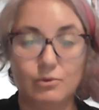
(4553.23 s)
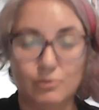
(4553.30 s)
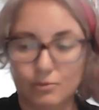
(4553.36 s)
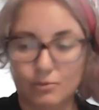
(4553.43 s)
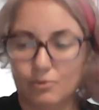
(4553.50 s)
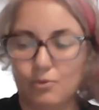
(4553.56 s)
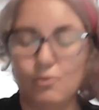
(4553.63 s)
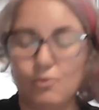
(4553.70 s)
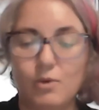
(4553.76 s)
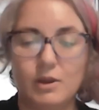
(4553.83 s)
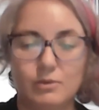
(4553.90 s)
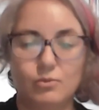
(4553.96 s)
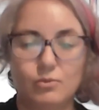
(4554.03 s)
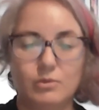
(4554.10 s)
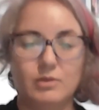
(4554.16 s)
when
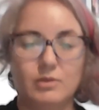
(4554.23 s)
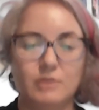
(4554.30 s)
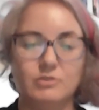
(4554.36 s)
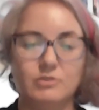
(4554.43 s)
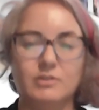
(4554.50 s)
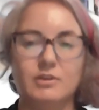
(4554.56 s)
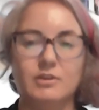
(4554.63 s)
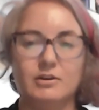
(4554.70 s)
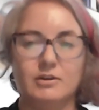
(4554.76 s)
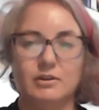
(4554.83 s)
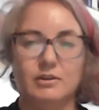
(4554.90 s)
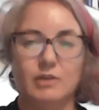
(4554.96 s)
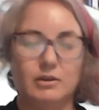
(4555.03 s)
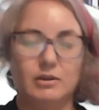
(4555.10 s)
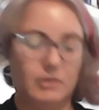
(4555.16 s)
would they return,
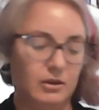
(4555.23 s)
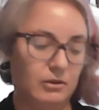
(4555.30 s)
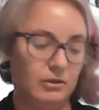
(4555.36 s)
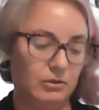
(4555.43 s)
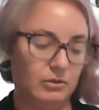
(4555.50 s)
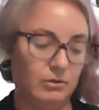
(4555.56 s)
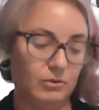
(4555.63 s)
and